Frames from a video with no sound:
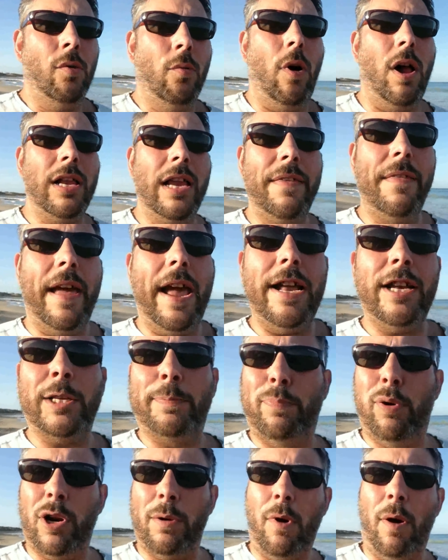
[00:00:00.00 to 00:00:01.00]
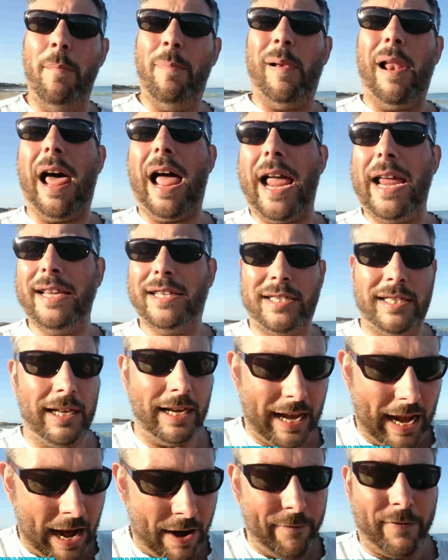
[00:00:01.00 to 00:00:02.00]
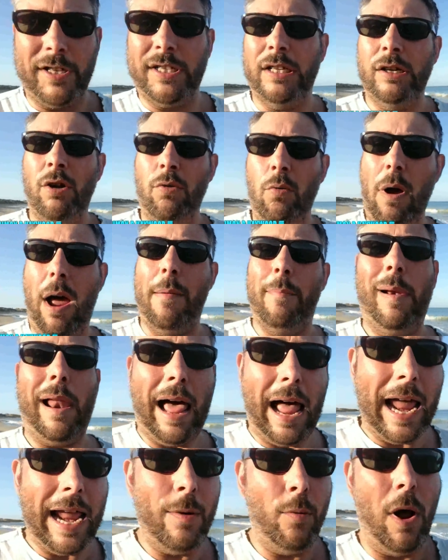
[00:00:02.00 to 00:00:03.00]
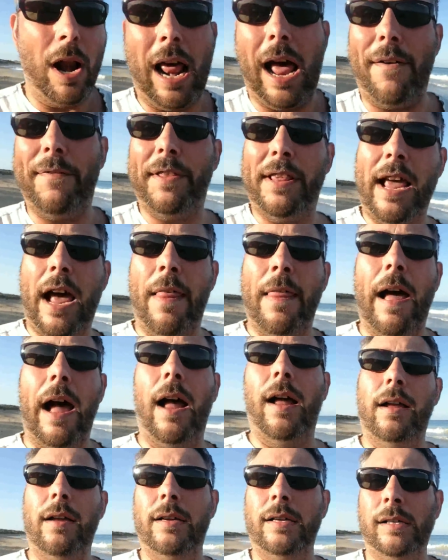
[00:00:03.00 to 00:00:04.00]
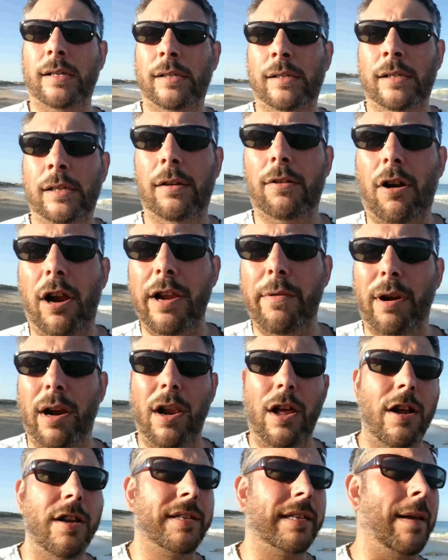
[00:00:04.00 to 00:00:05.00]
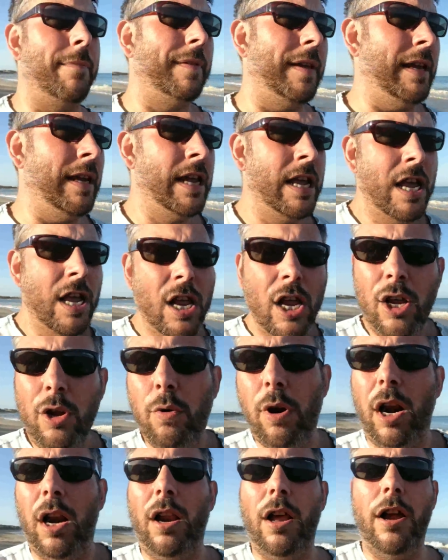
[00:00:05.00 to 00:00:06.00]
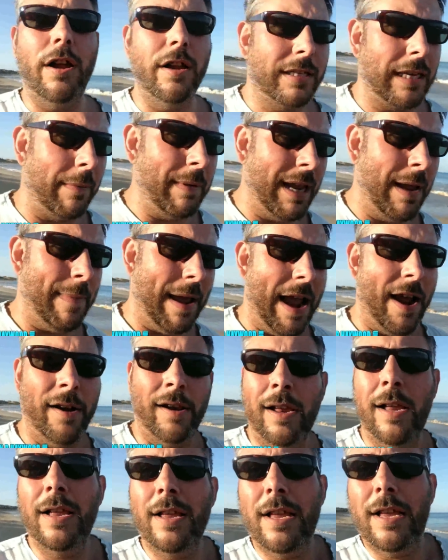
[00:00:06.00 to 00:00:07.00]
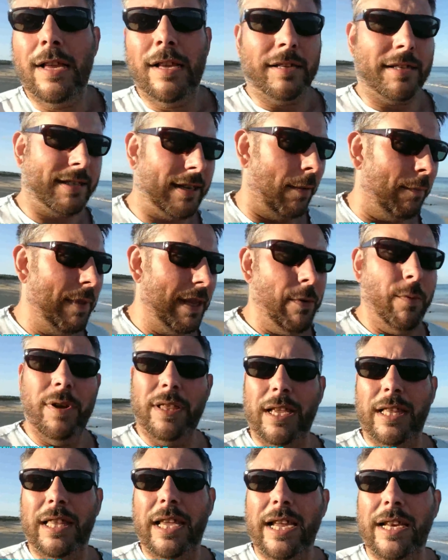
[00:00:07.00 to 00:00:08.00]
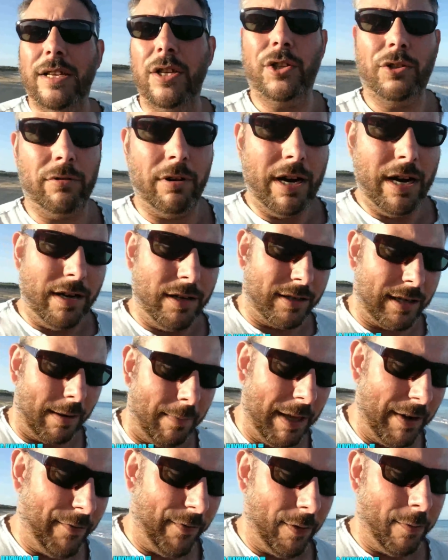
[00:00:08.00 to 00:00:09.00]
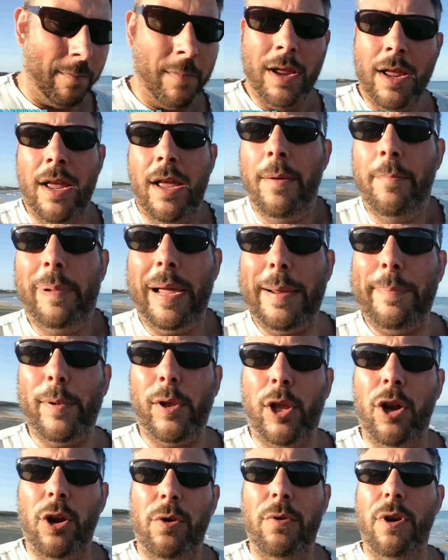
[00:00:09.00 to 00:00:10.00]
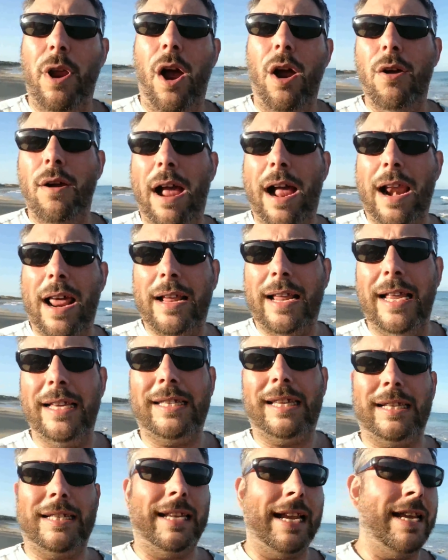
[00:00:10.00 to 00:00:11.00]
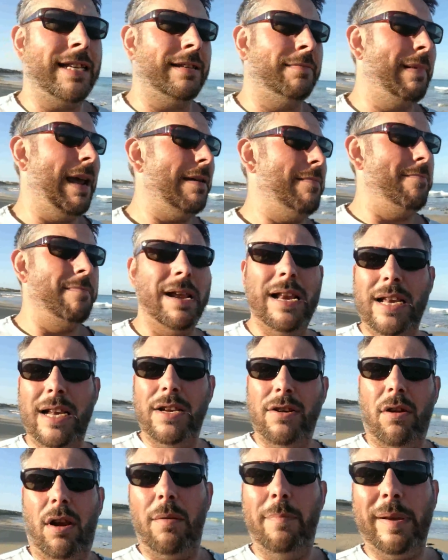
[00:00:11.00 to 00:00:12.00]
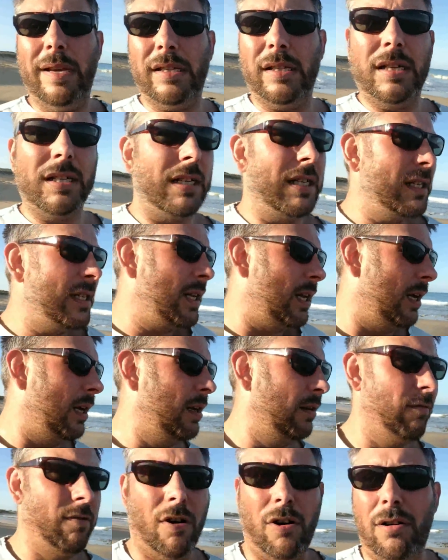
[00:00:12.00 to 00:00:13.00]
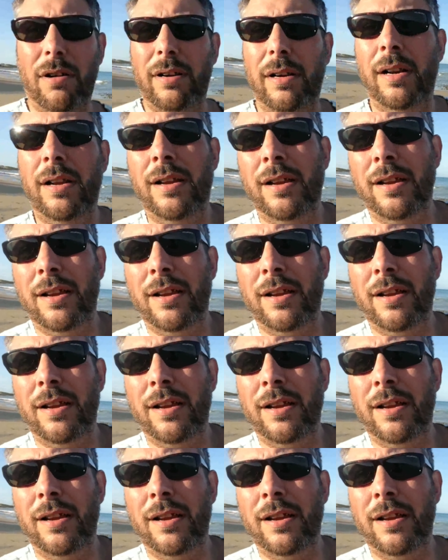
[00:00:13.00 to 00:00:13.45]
While you're there, just put them on play. Stick every single one. Play one after the other. Right? You want to learn something? You want to learn something about something within the industry and something from people who know how to get success and make $1 million businesses, right?